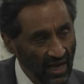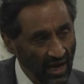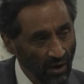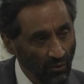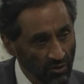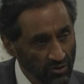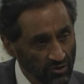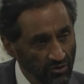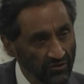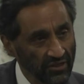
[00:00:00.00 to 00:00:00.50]
I
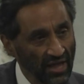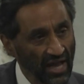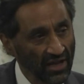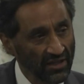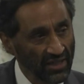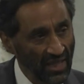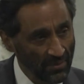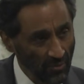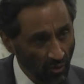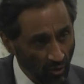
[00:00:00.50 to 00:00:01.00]
want to
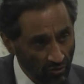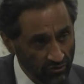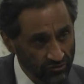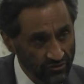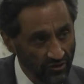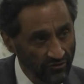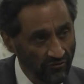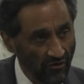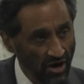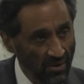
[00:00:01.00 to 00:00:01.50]
thank them
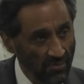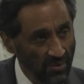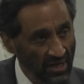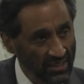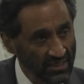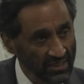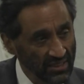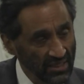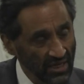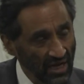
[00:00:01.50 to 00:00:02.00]
also very
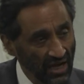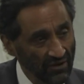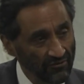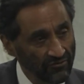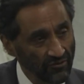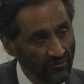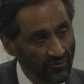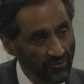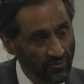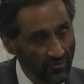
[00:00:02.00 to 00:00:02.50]
much,
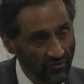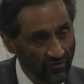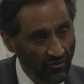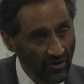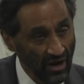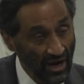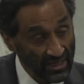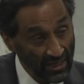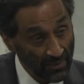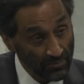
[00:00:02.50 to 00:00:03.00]

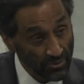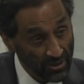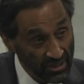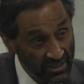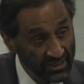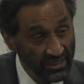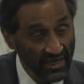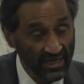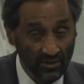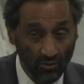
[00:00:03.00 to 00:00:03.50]
and I
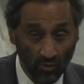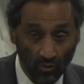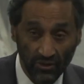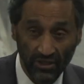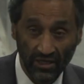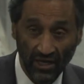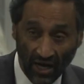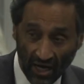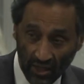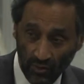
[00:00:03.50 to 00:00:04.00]
appreciate all
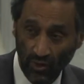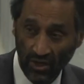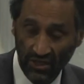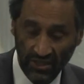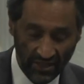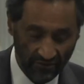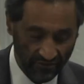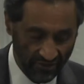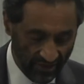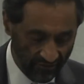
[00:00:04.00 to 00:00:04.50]
the hard
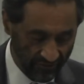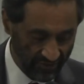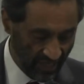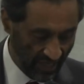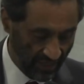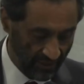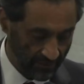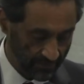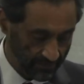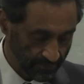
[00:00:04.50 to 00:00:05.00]
work that they've
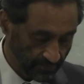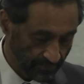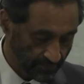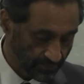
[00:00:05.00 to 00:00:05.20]
done.